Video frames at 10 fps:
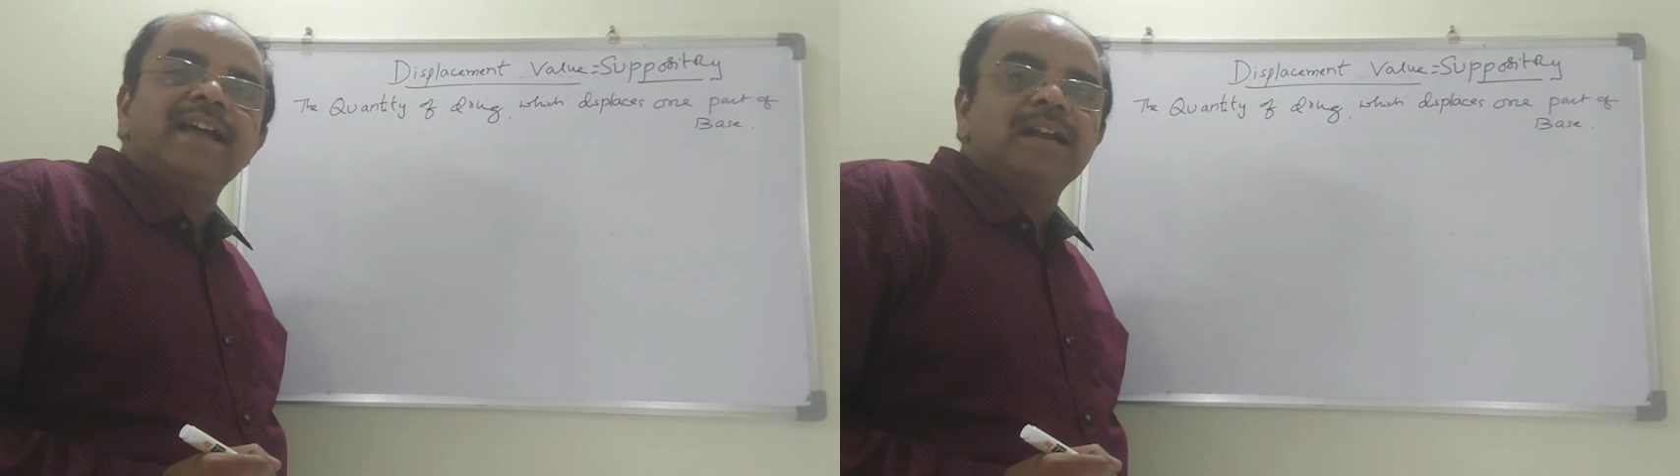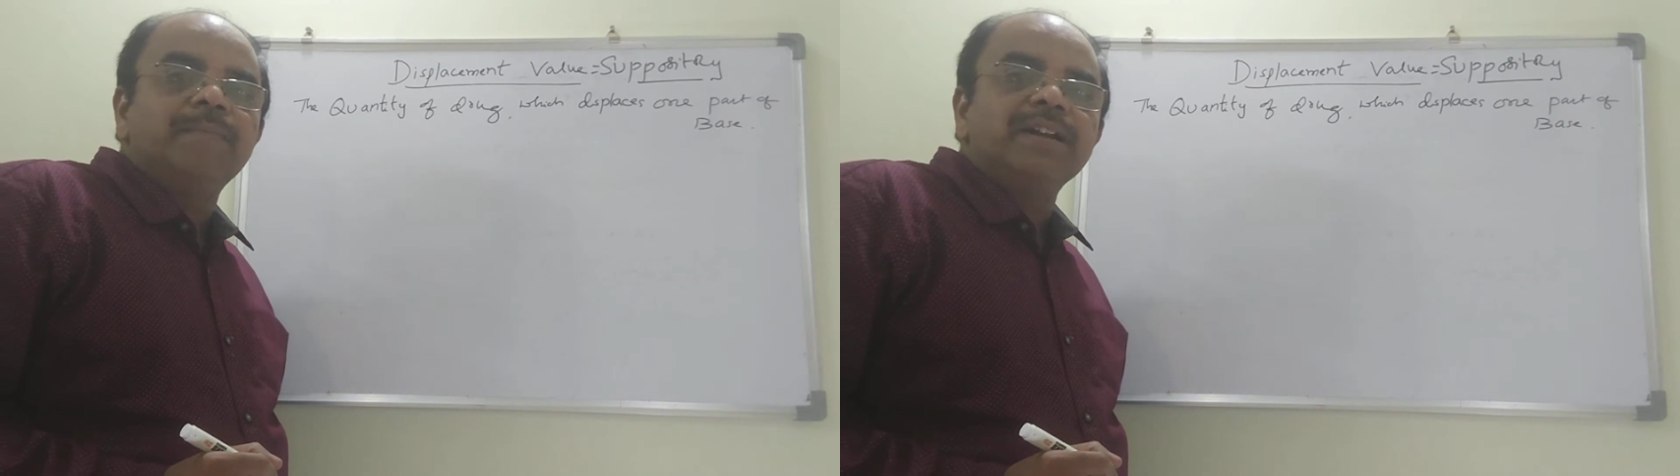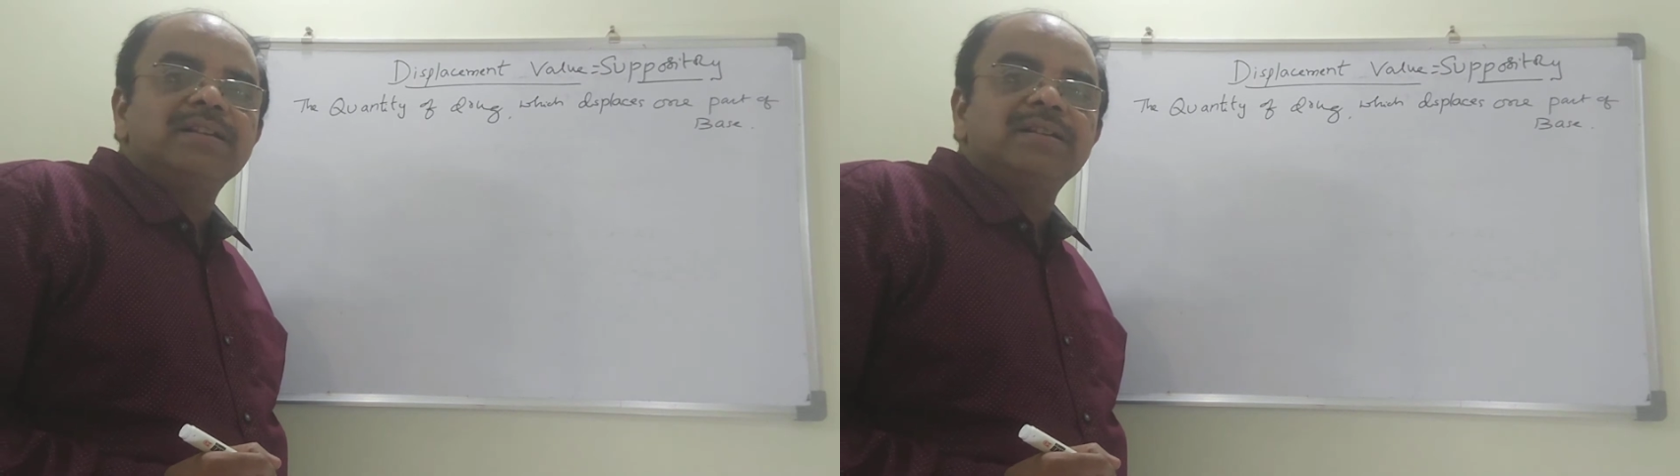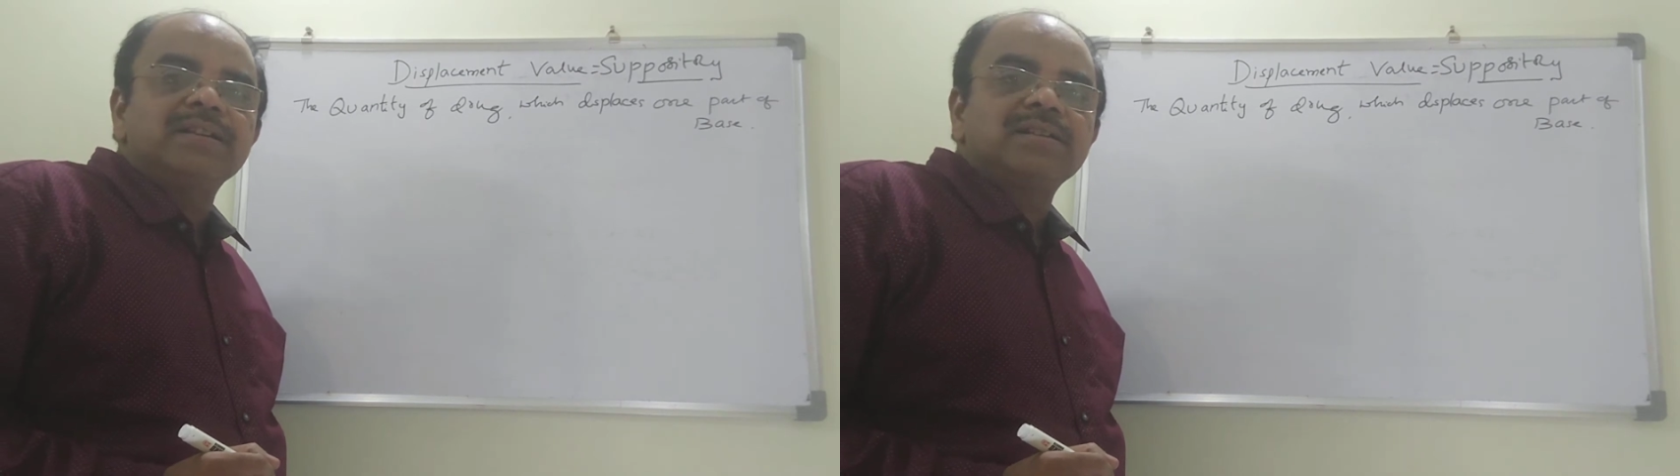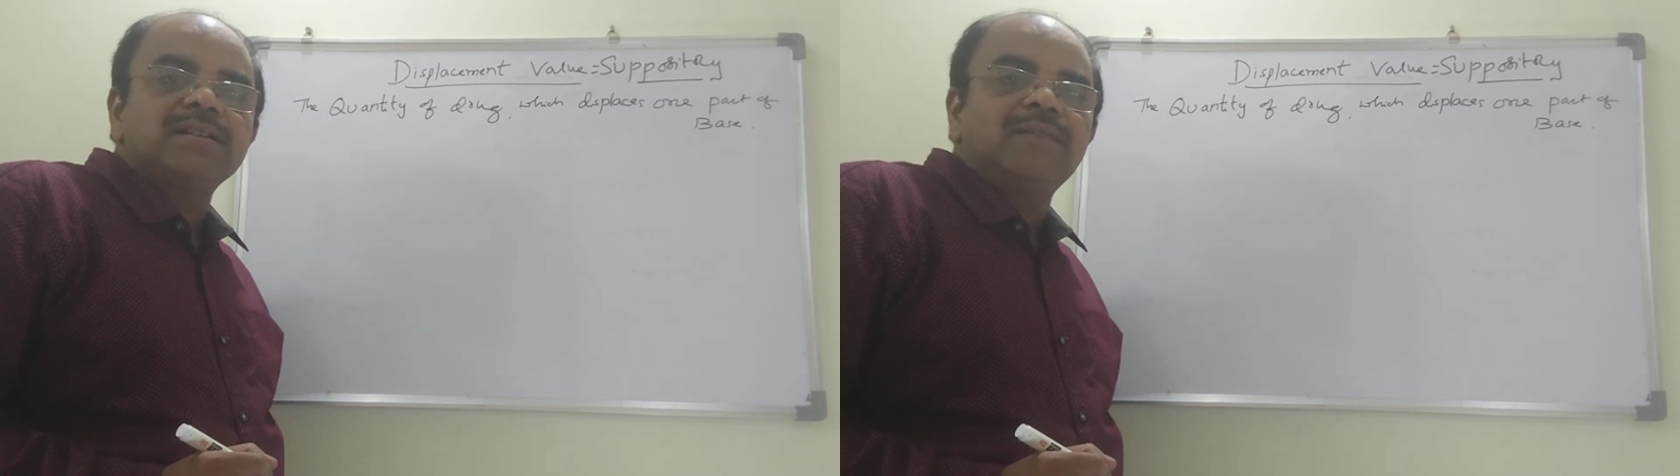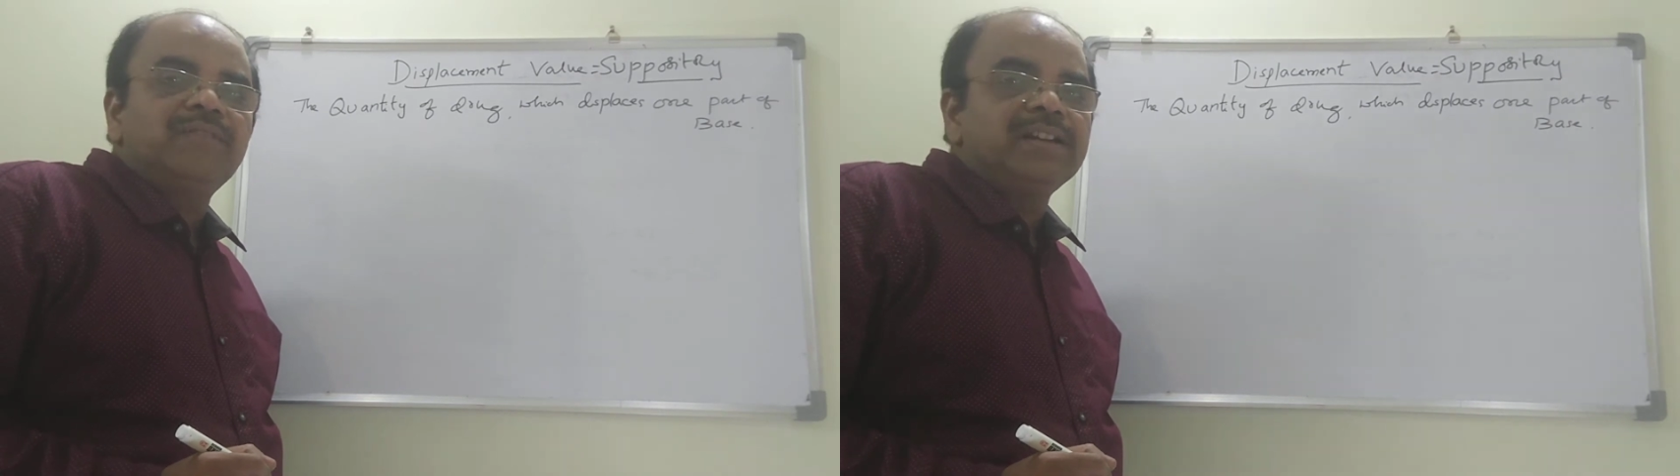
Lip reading: administration of the